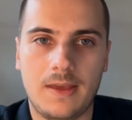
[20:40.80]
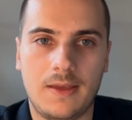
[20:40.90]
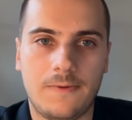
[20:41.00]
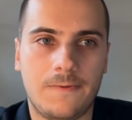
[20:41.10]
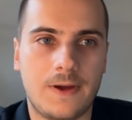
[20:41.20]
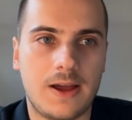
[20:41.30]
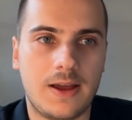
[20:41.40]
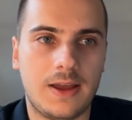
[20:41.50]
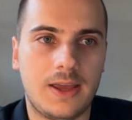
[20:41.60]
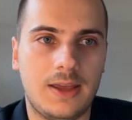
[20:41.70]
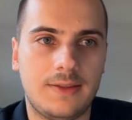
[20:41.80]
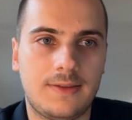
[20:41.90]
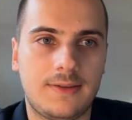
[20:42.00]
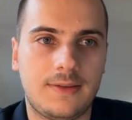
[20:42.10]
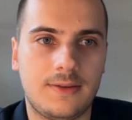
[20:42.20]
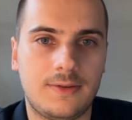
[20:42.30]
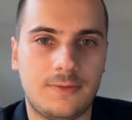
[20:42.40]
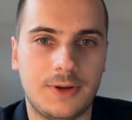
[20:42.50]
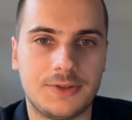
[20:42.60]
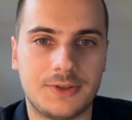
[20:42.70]
If I hit
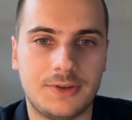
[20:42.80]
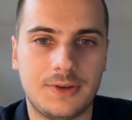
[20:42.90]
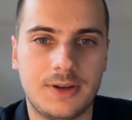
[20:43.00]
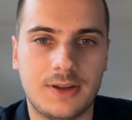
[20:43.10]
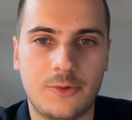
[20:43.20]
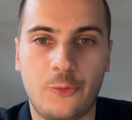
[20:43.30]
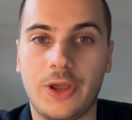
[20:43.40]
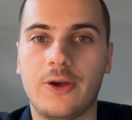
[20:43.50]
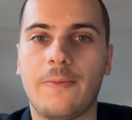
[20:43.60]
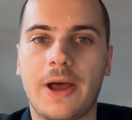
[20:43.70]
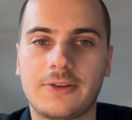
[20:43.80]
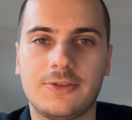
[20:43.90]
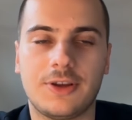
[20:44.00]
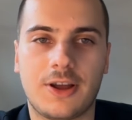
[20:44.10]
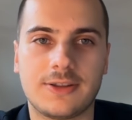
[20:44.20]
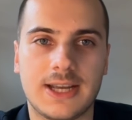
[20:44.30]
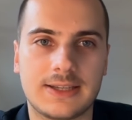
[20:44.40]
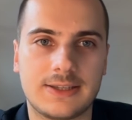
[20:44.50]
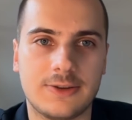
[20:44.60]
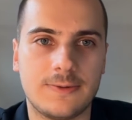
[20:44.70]
return, we go back to the
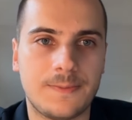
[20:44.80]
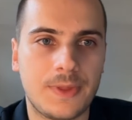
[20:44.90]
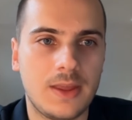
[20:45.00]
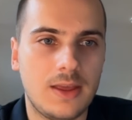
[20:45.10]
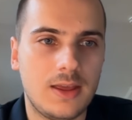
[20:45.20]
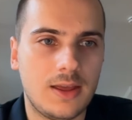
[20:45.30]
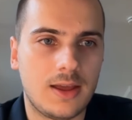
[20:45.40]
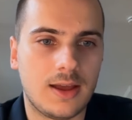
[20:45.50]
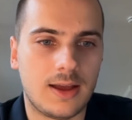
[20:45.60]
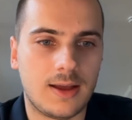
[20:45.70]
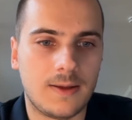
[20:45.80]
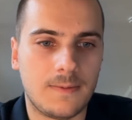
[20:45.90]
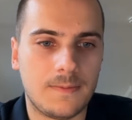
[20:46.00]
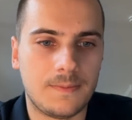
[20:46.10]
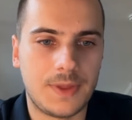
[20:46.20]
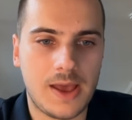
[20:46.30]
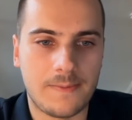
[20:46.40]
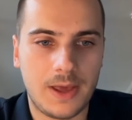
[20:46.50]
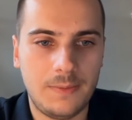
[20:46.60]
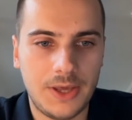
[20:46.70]
contact. So yeah,
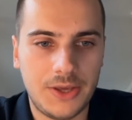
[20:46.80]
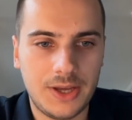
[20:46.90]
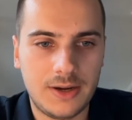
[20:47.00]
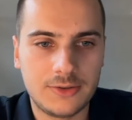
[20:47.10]
maybe here